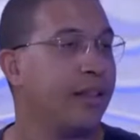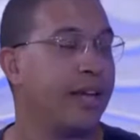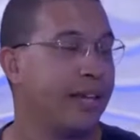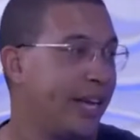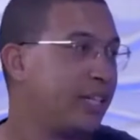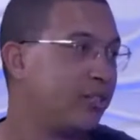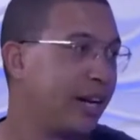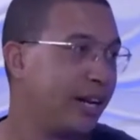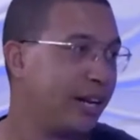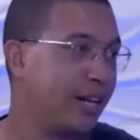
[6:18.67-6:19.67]
Then day
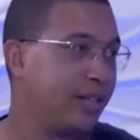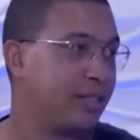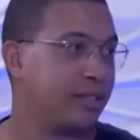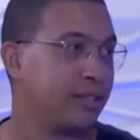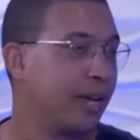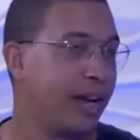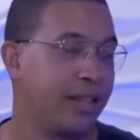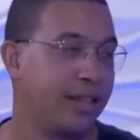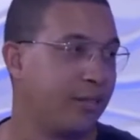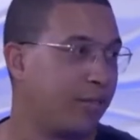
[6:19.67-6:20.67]
trading is
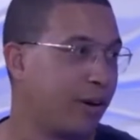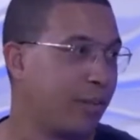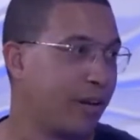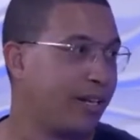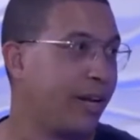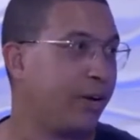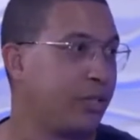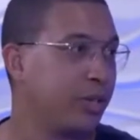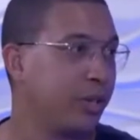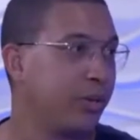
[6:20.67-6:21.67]
anything from a day or
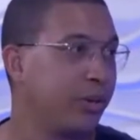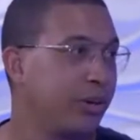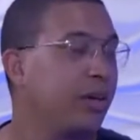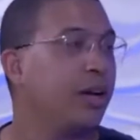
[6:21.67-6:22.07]
two.